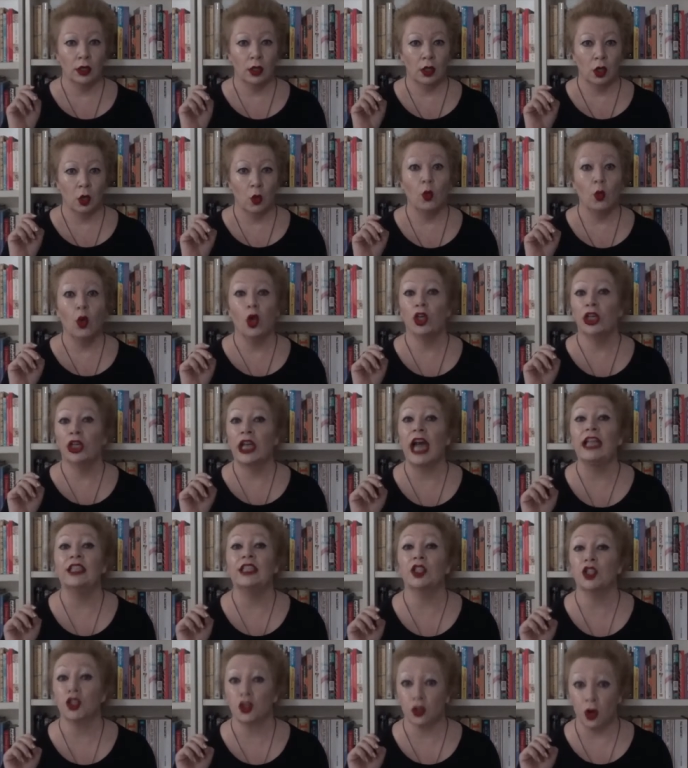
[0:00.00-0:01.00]
were
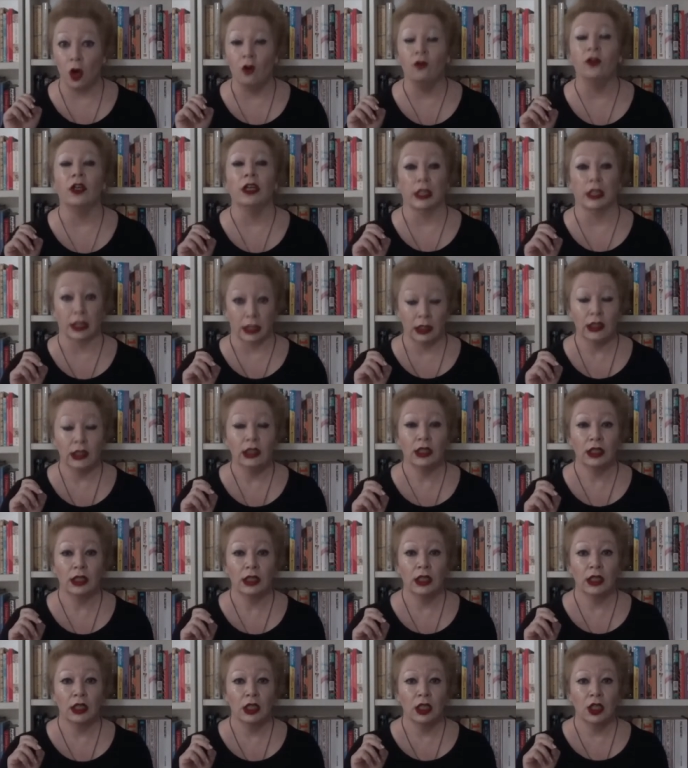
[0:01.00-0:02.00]
catastrophic.
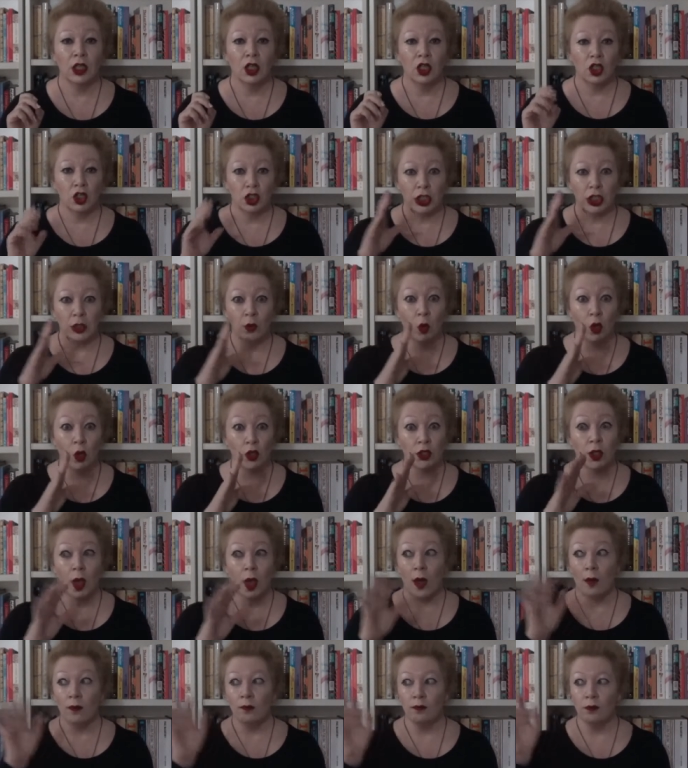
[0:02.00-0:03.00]
She was
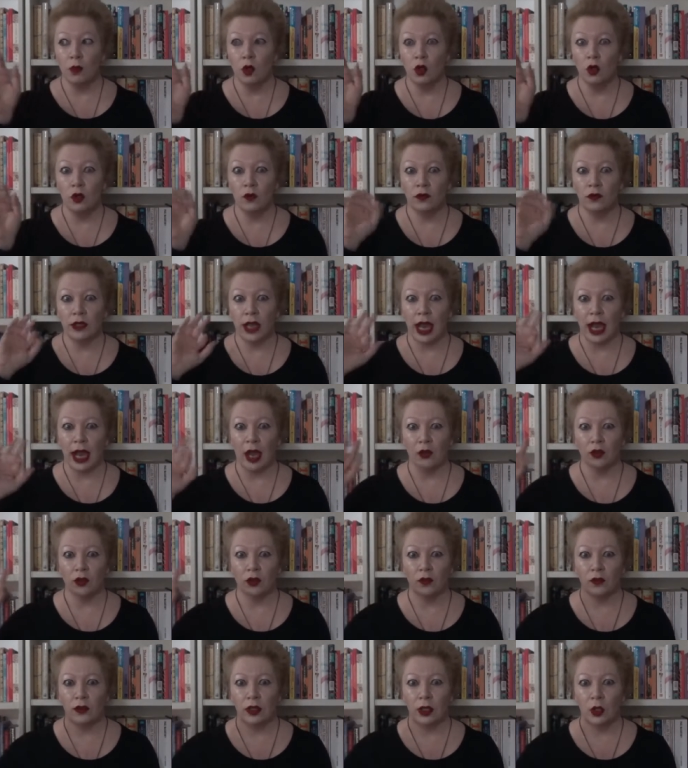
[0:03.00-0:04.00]
moved out
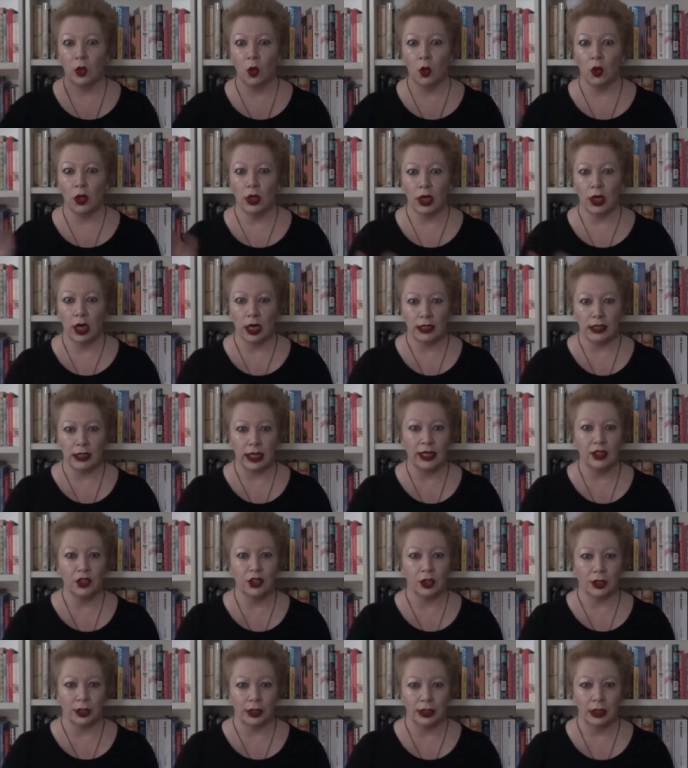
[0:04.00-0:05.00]
of the
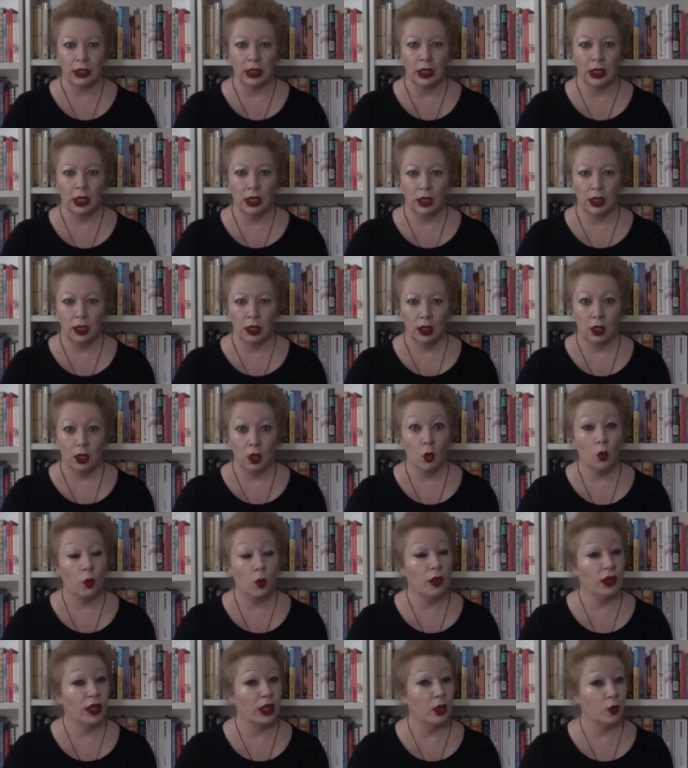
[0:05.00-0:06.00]
organisation
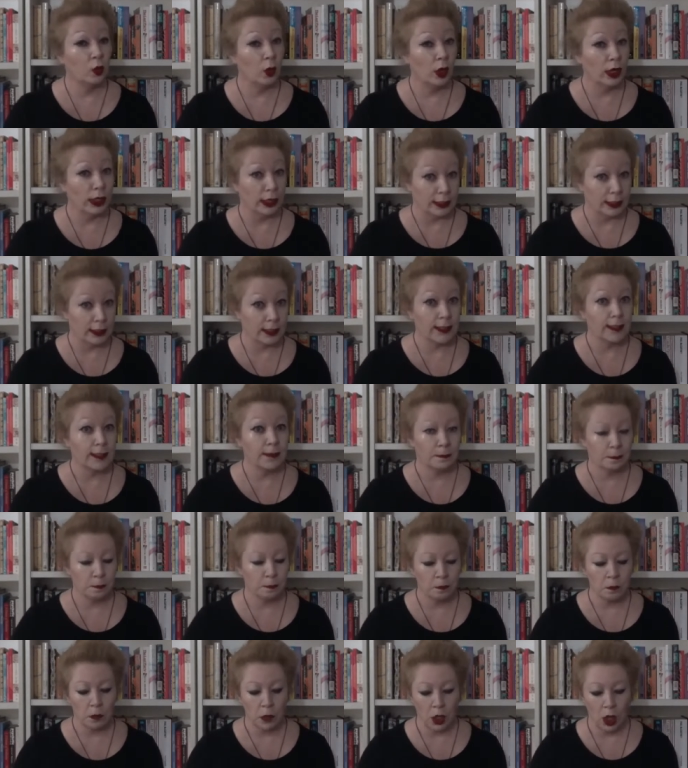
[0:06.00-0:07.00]
within weeks.
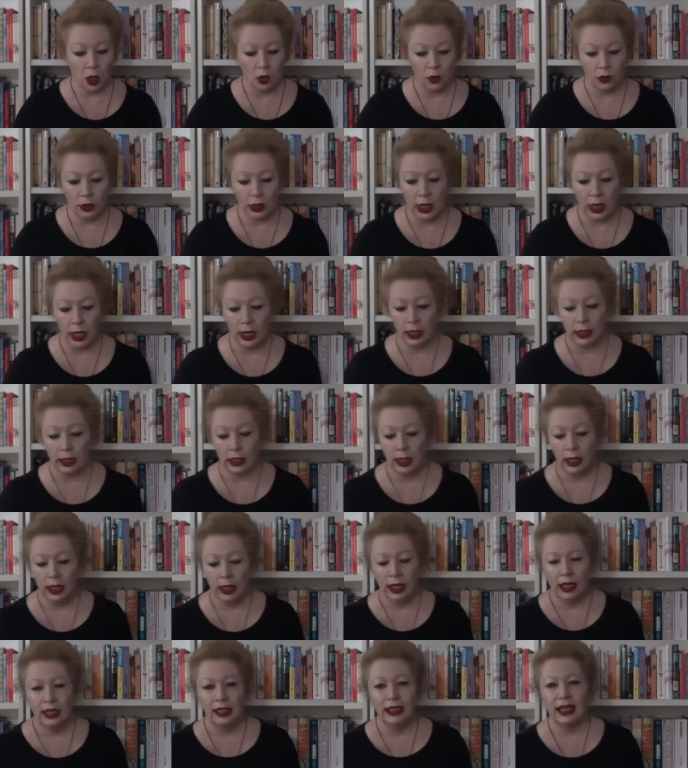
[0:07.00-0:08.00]
Okay,
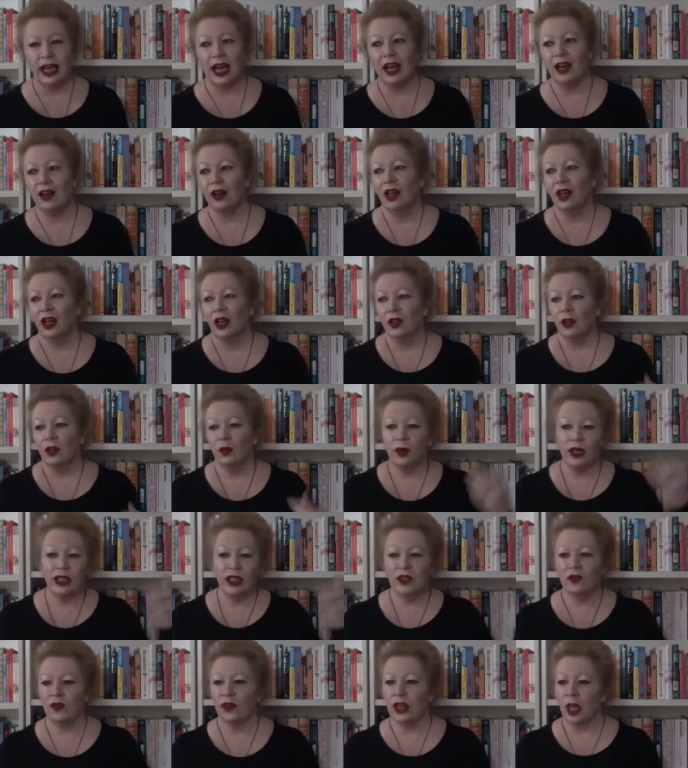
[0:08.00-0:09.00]
now the
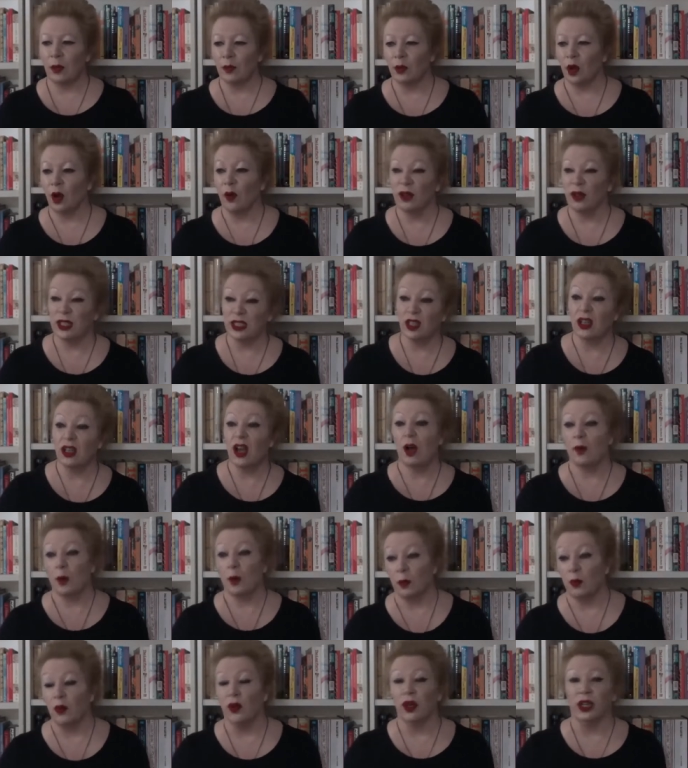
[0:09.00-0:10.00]
reason for that probably is, look, I'm a
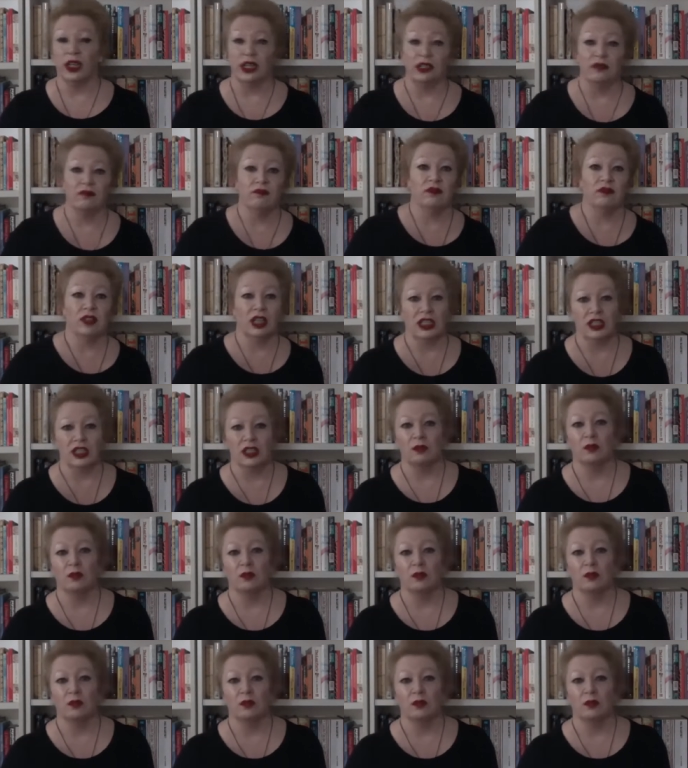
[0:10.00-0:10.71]
pretty decent